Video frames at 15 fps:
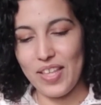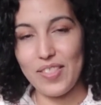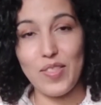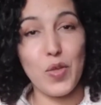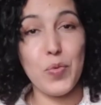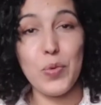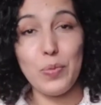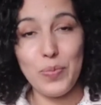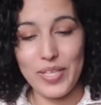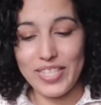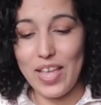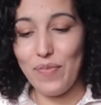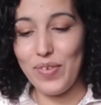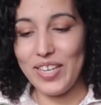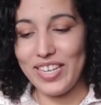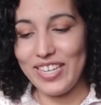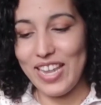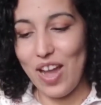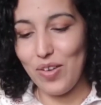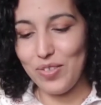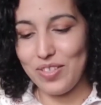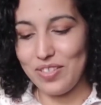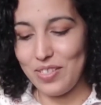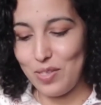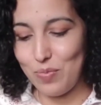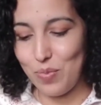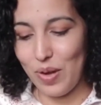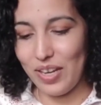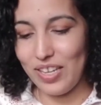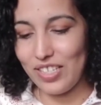they will be definitely out in
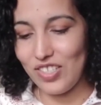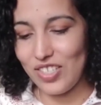spring.